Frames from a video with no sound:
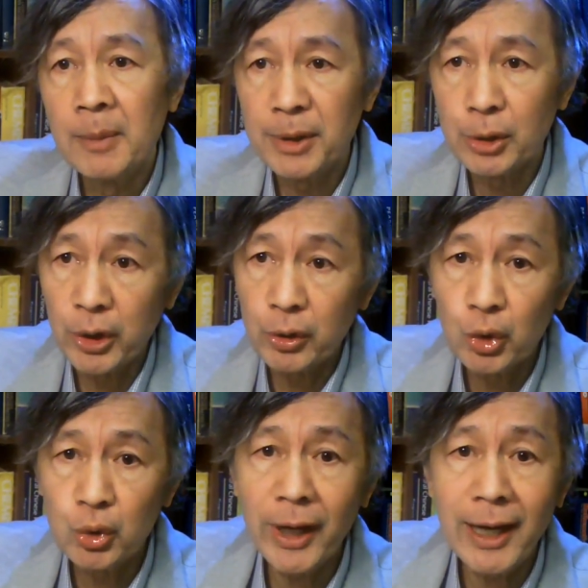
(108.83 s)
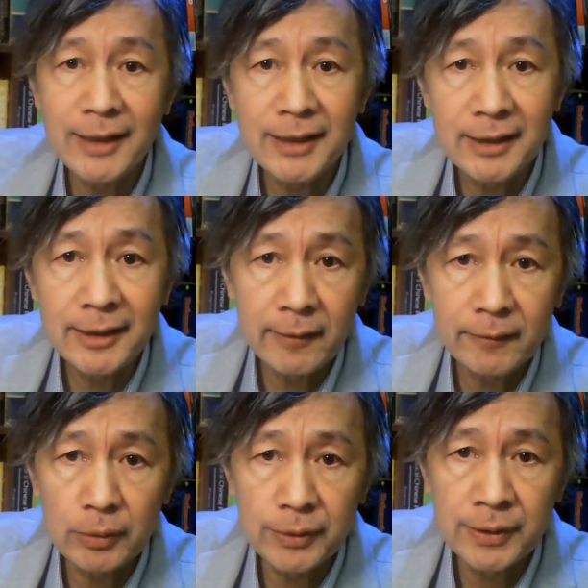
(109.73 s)
between two energy
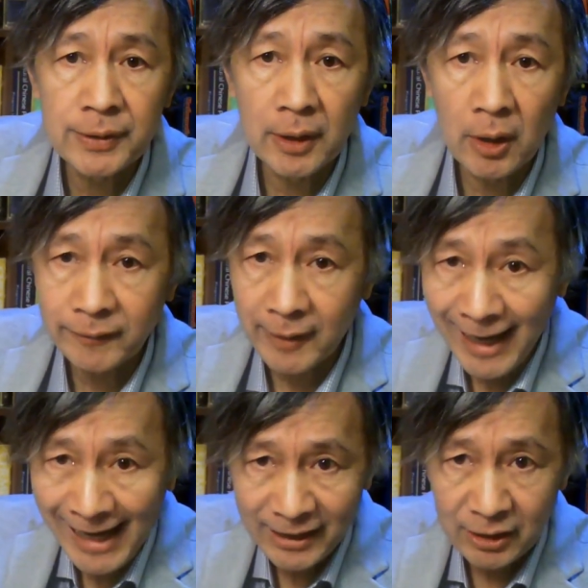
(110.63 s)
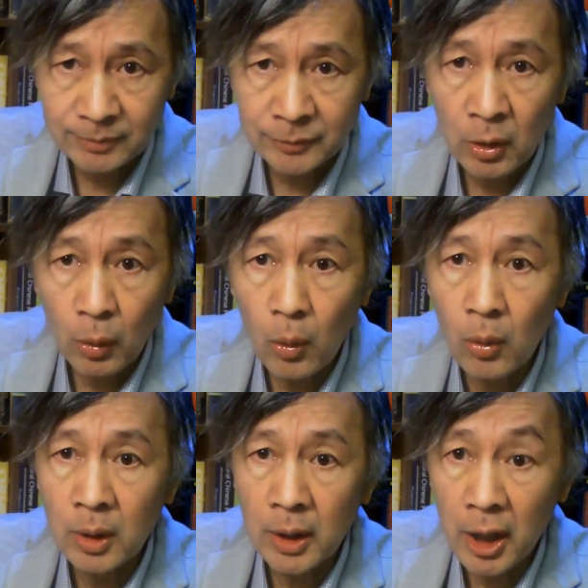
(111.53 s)
levels of the atom
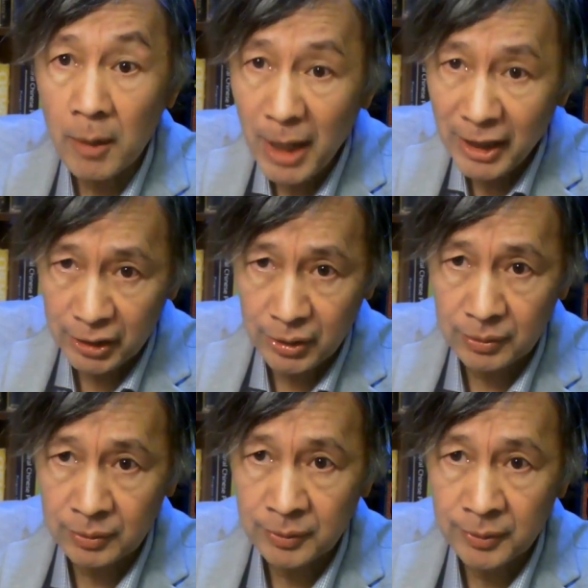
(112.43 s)
or a molecule